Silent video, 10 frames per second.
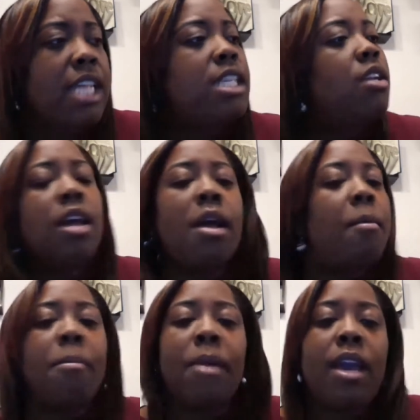And I said,
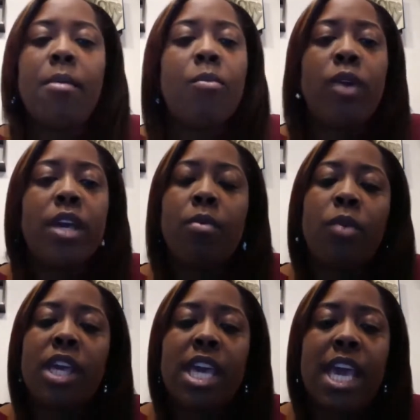ma'am,
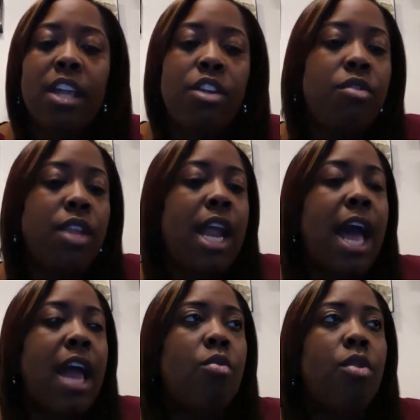we can't do
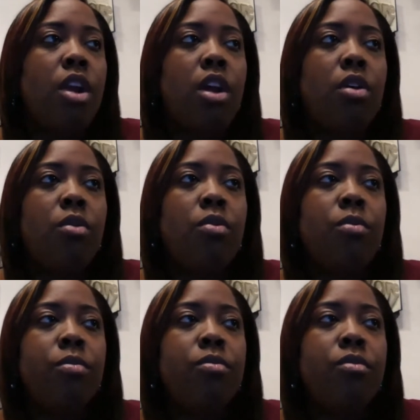that. I don't
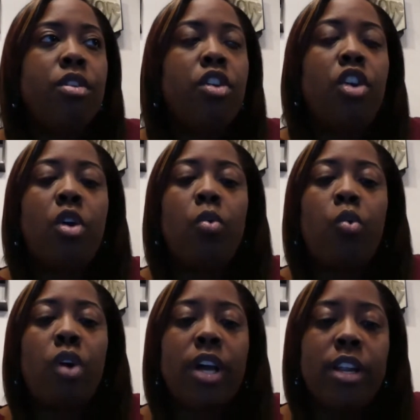know, you know,
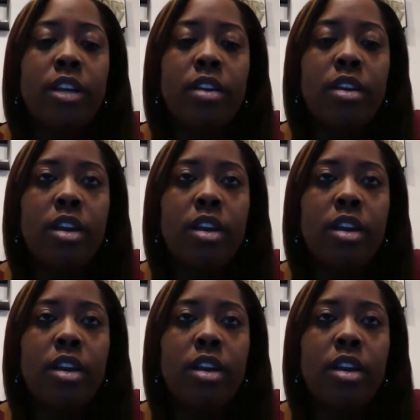what